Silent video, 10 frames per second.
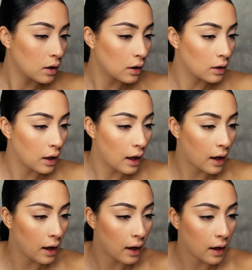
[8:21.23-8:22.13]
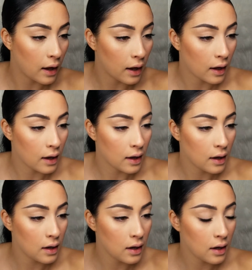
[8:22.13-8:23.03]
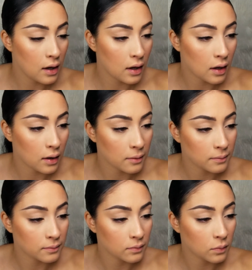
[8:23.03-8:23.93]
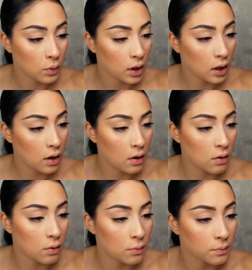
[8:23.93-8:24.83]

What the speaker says: like, where'd it go?